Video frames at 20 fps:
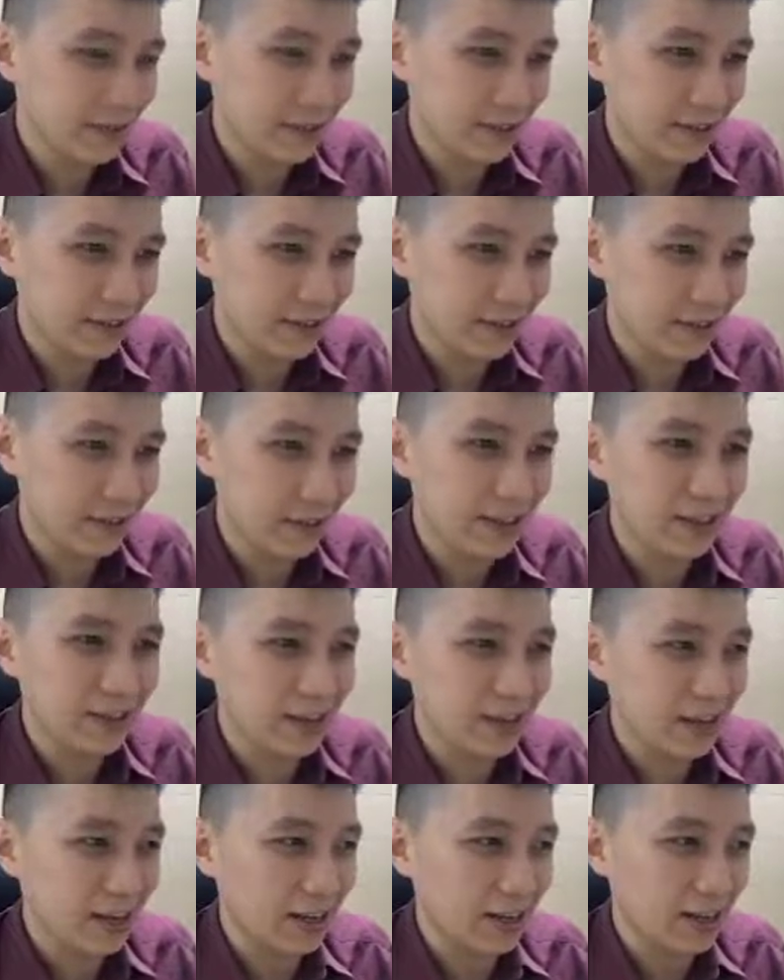alright, is
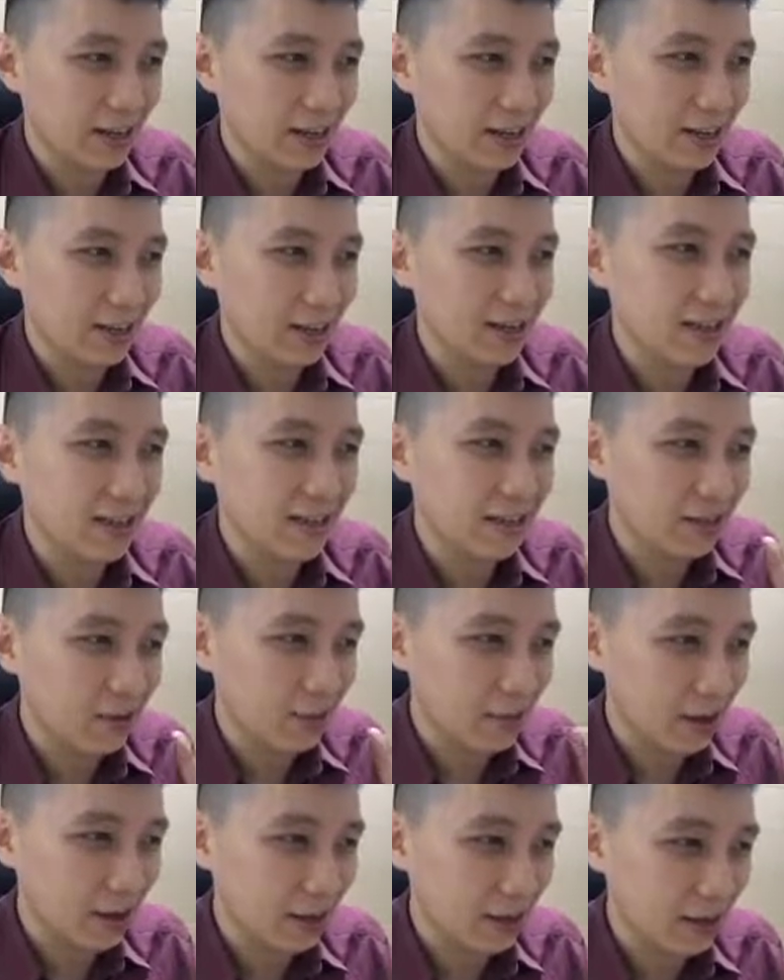that in the
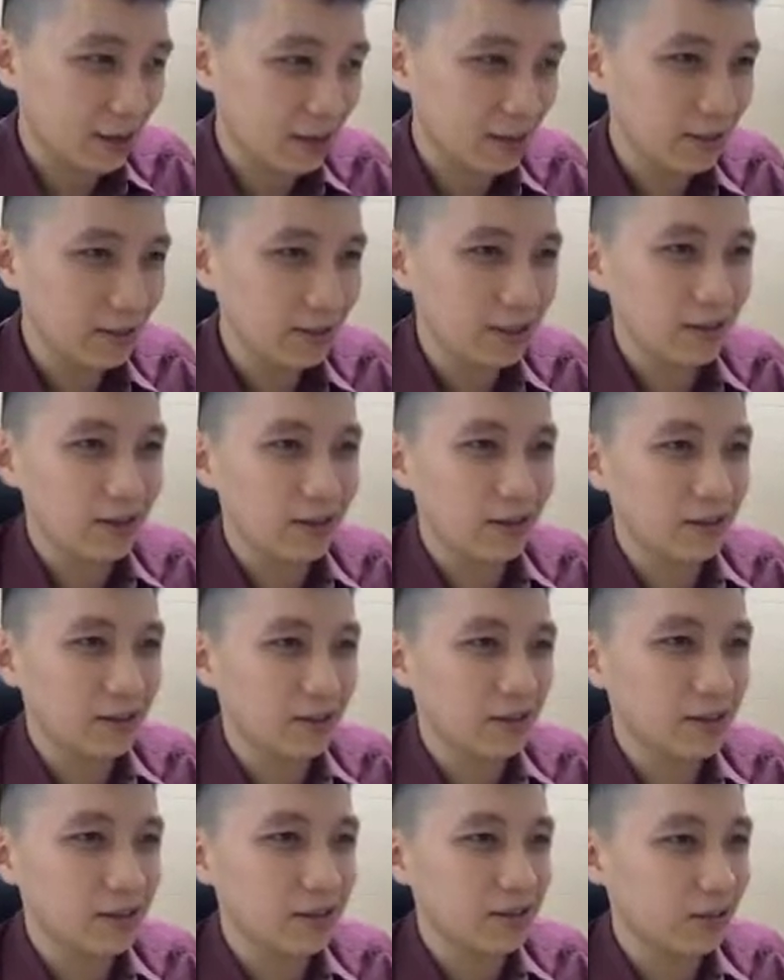past, alright,
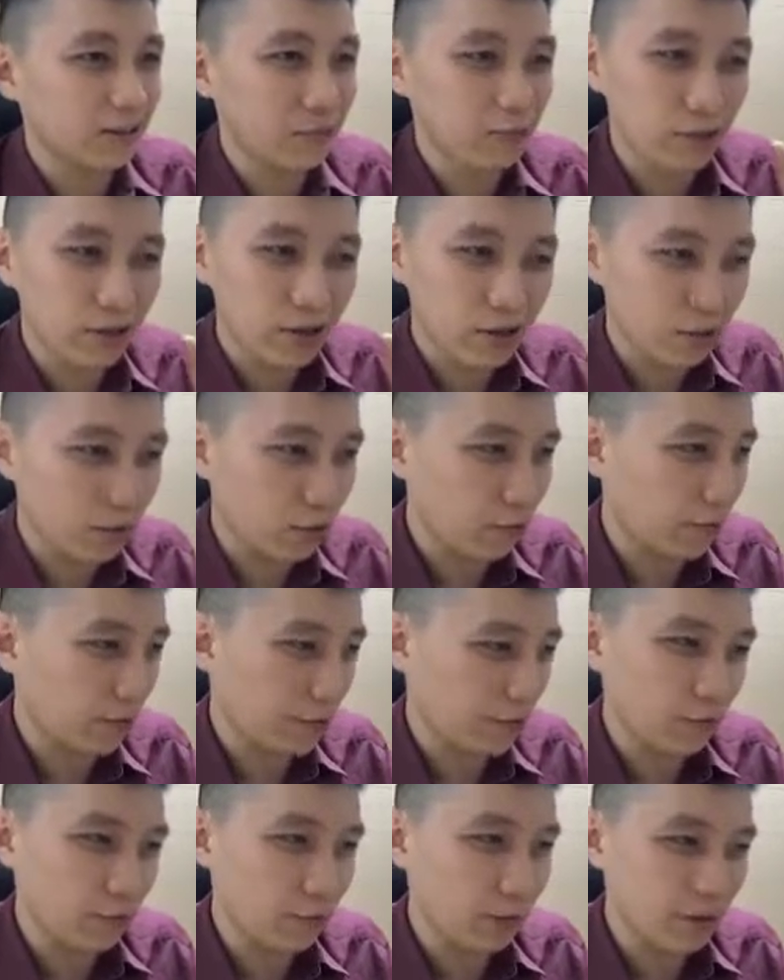this is a really old
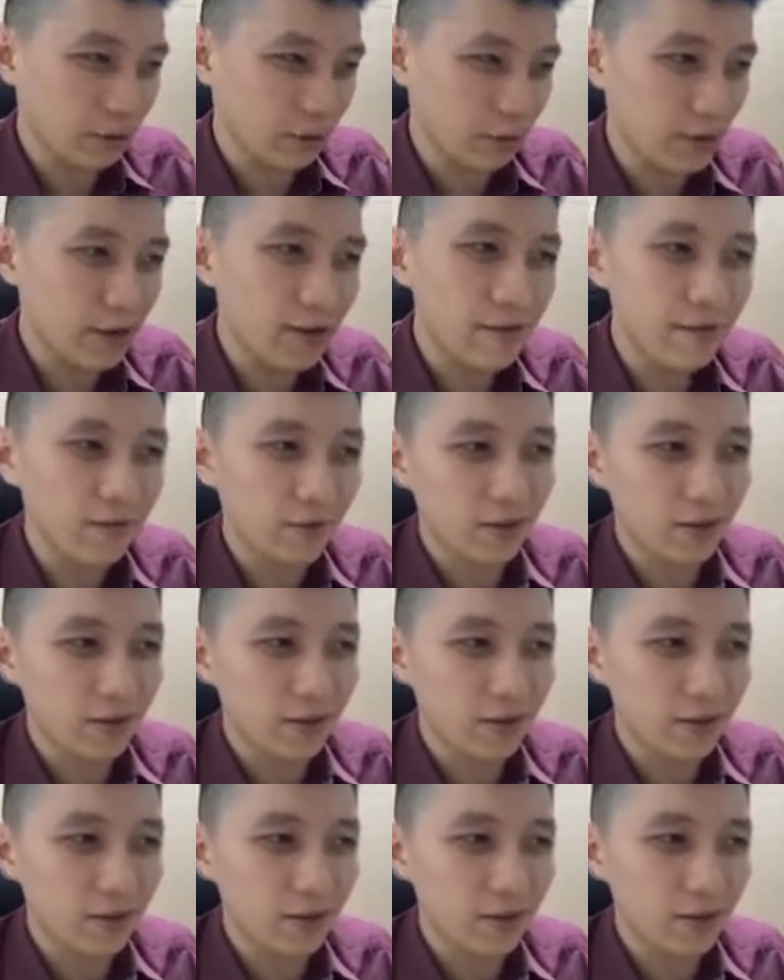video by the way,